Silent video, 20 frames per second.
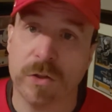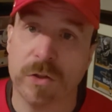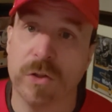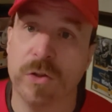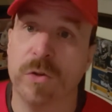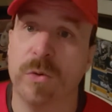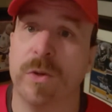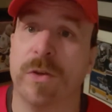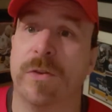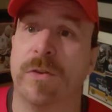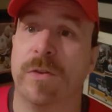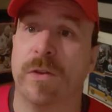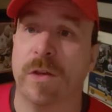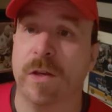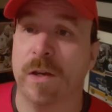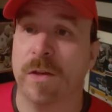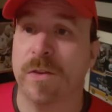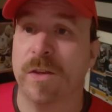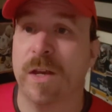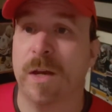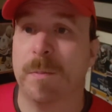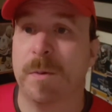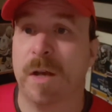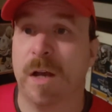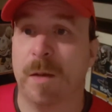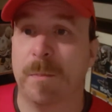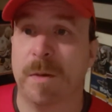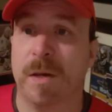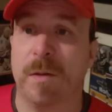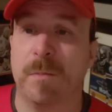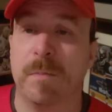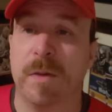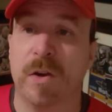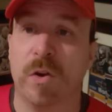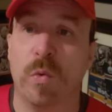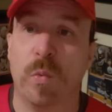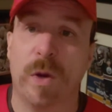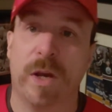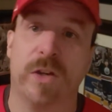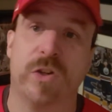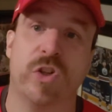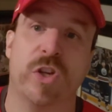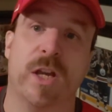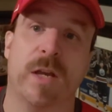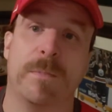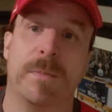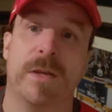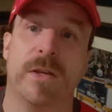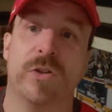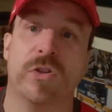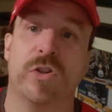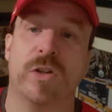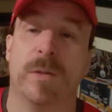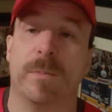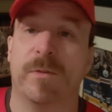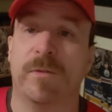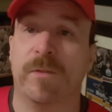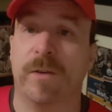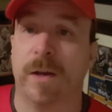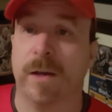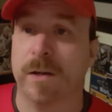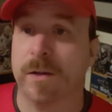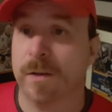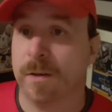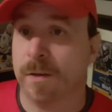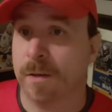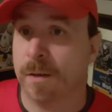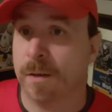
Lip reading: to do with the upcoming middleweight championship fight